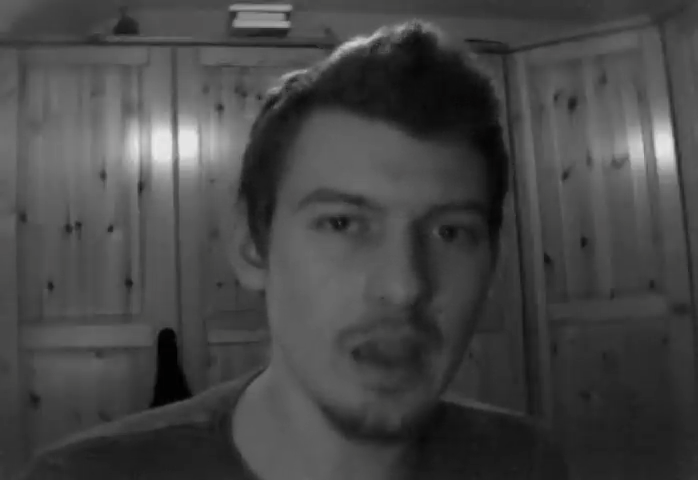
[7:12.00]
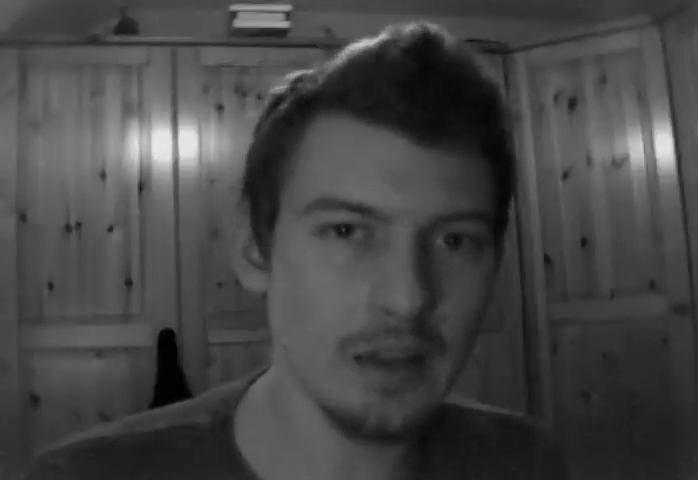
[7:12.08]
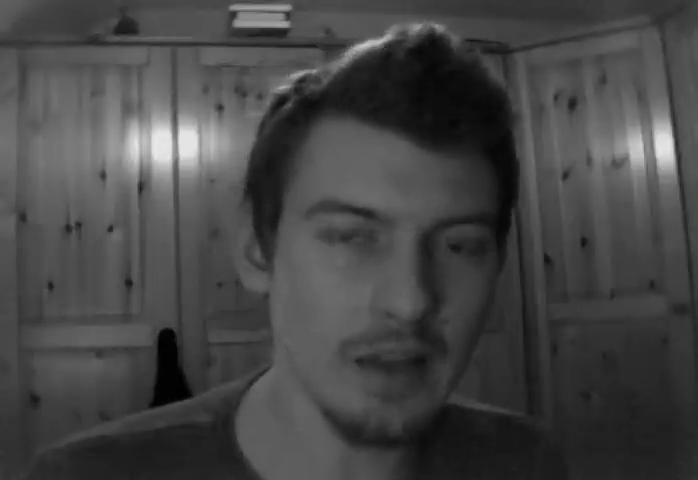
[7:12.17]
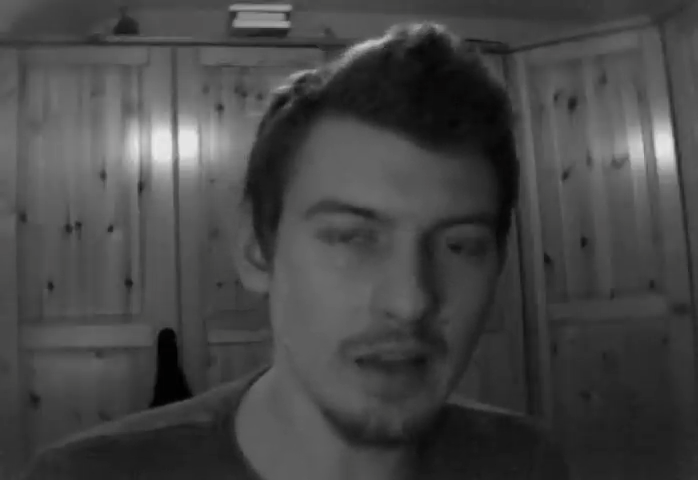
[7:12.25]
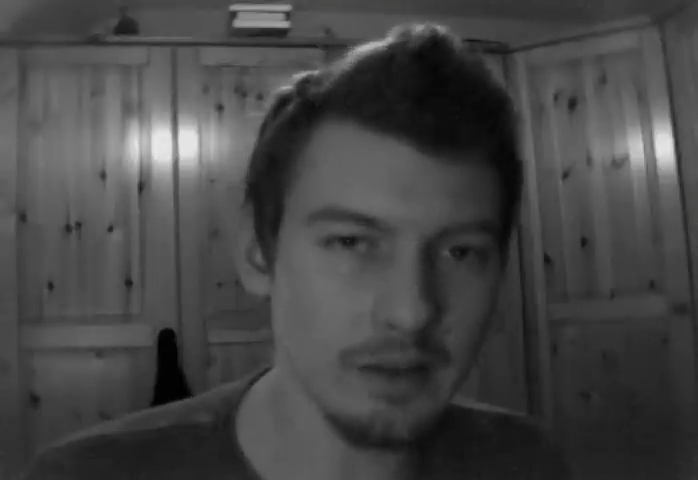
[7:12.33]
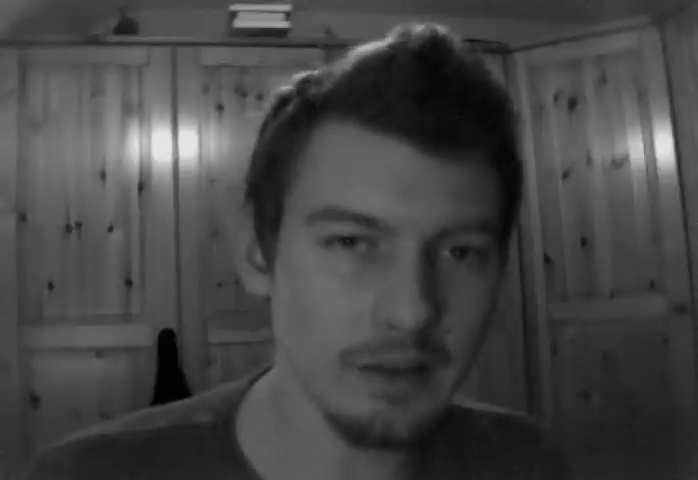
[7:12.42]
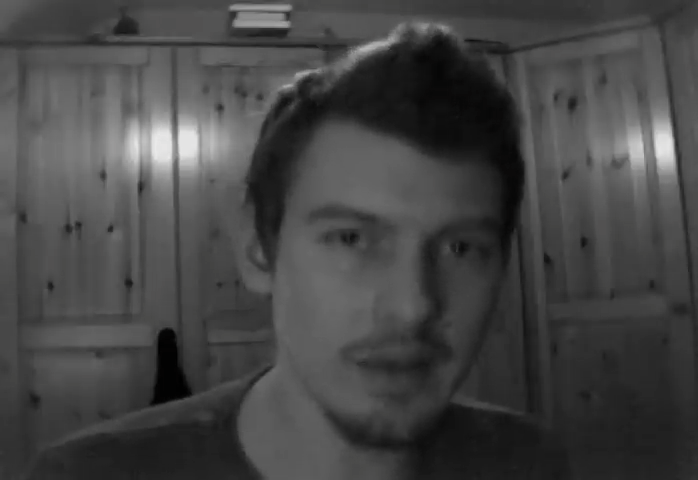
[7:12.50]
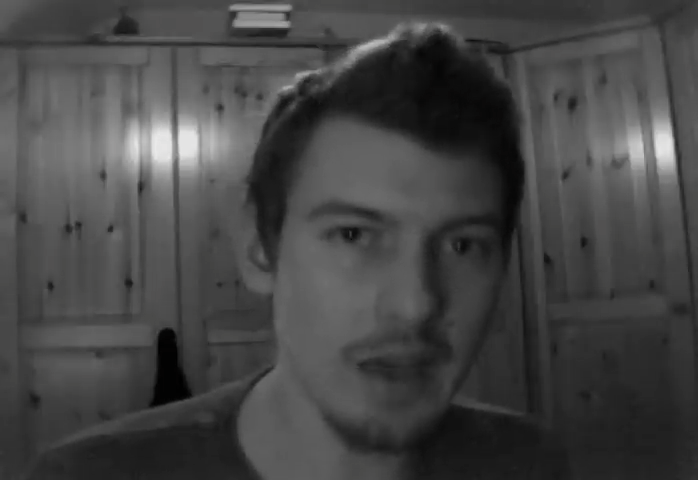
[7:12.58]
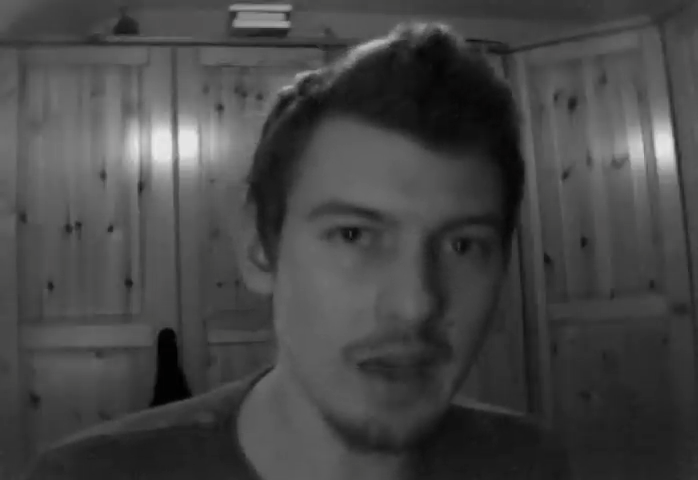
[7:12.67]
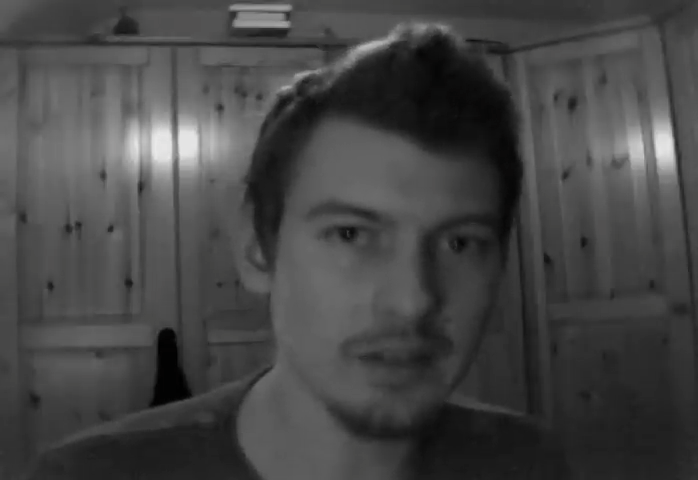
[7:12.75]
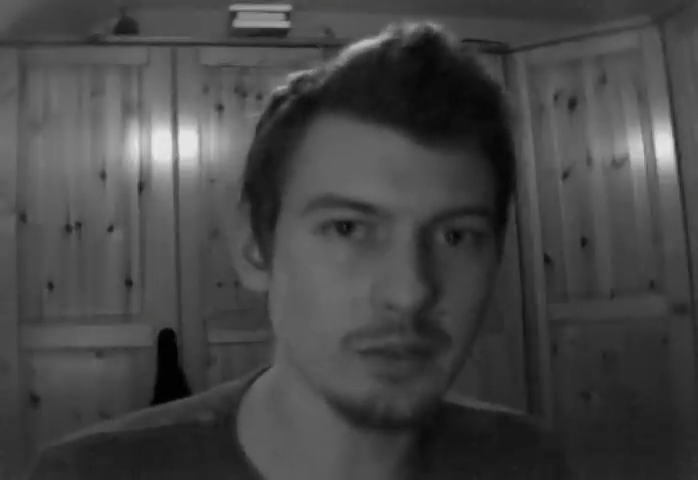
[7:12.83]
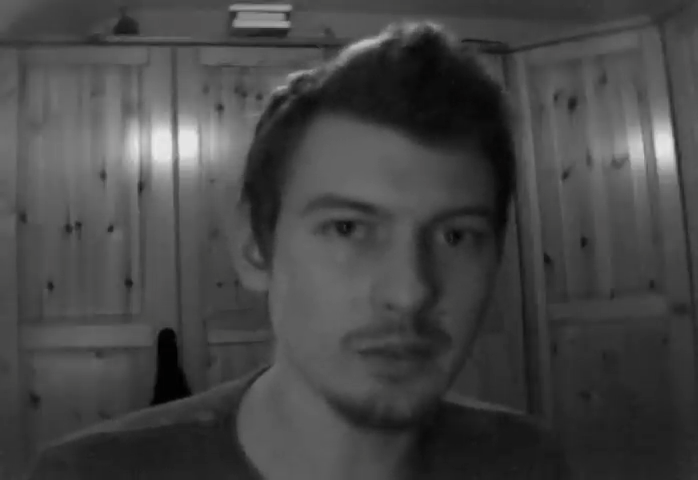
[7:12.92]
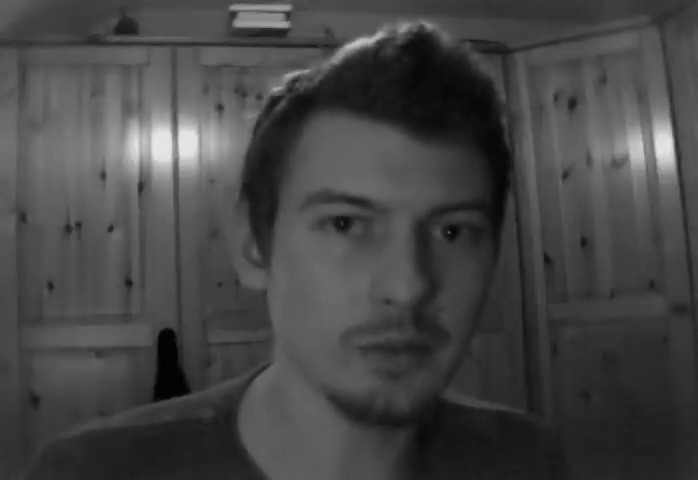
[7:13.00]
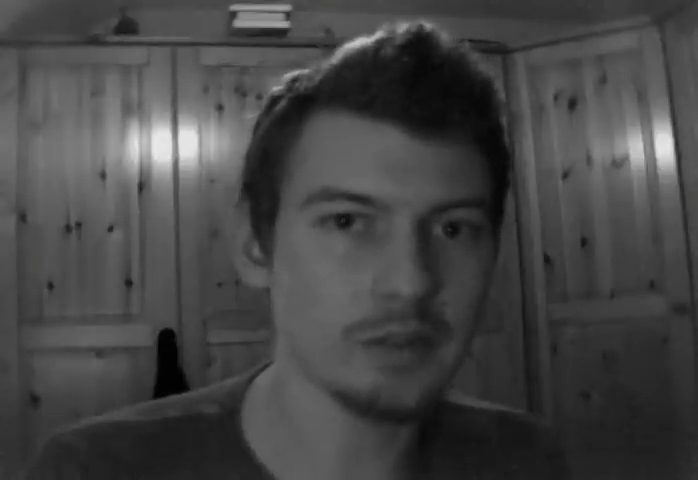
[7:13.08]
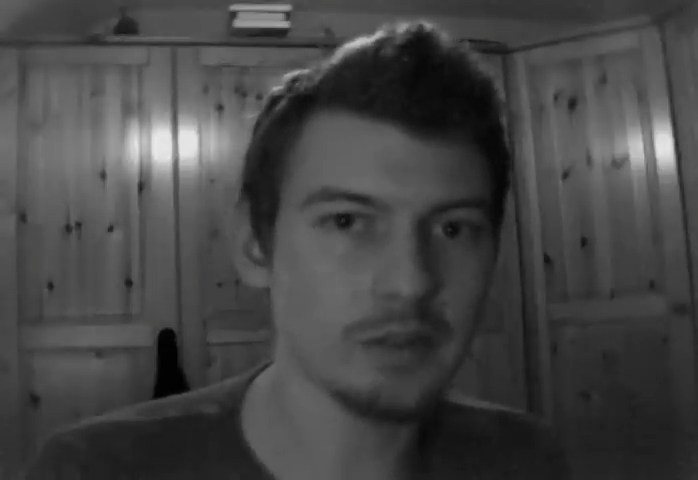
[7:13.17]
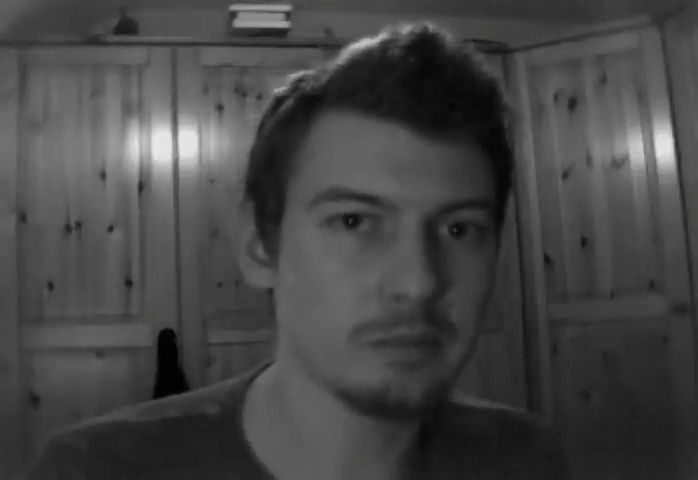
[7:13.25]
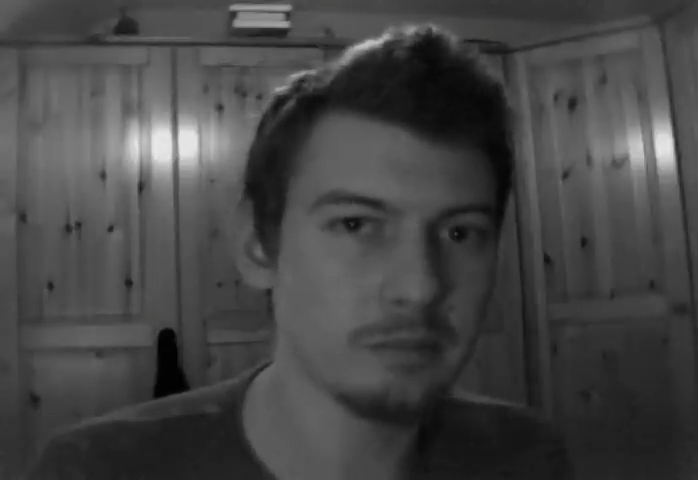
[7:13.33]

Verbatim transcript: like that in order